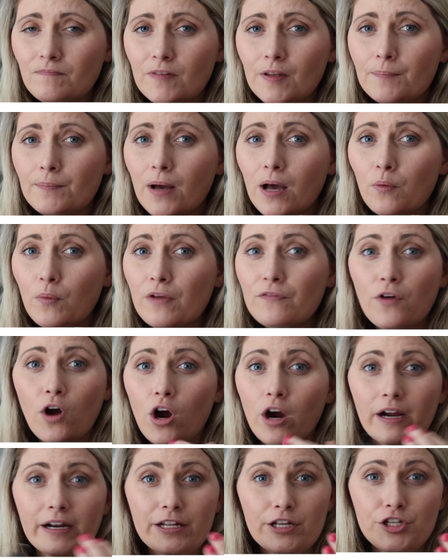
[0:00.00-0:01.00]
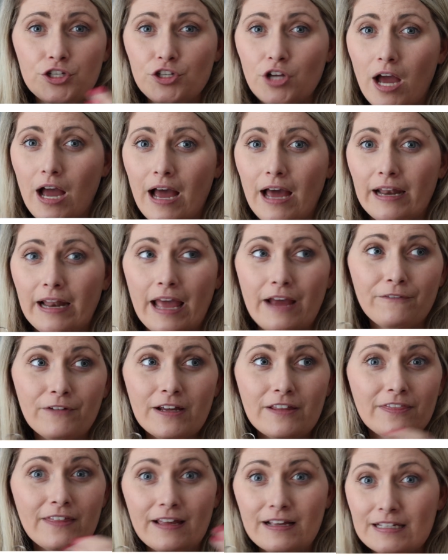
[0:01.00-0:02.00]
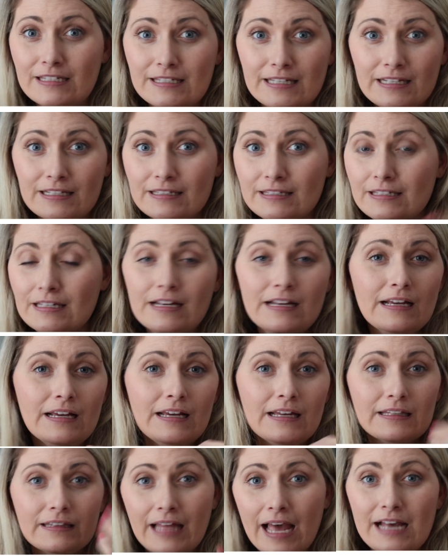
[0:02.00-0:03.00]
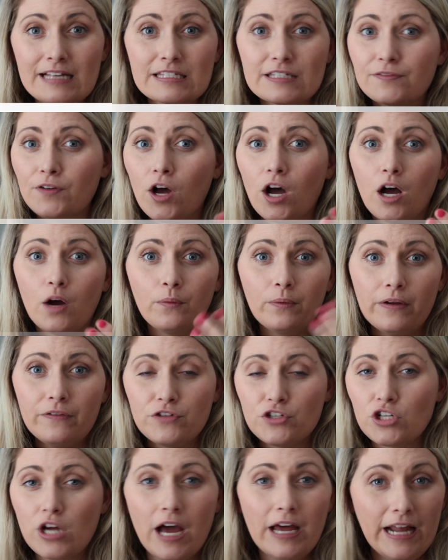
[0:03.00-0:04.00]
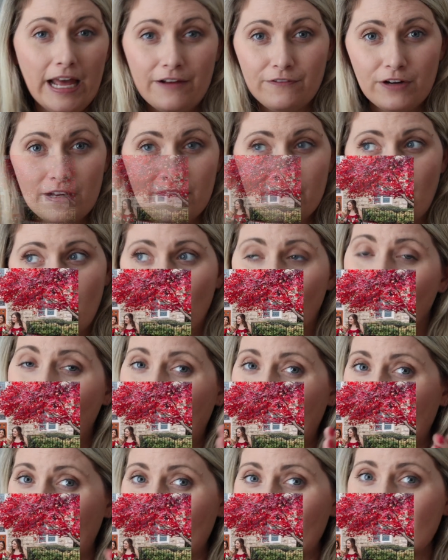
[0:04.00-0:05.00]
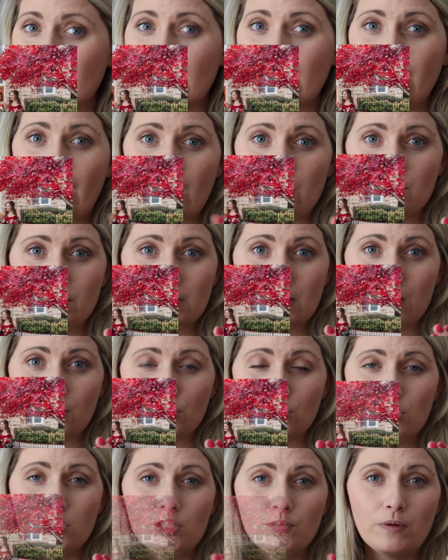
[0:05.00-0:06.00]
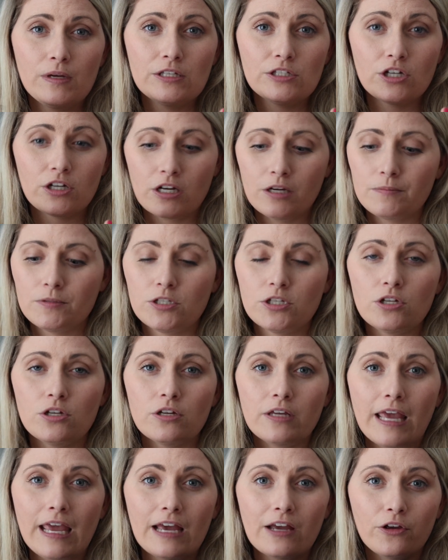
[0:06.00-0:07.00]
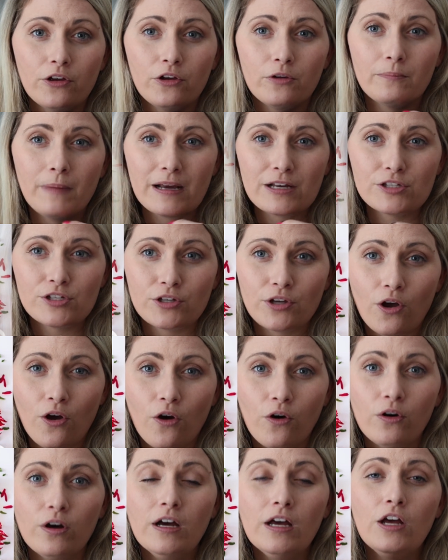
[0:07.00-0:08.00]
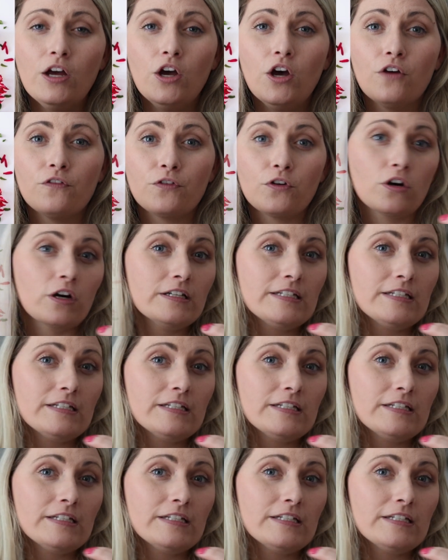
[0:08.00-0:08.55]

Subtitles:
But we've already shot everything since last fall. We've shot everything. Weddings, engagement sessions. We took them to Cancun, Mexico for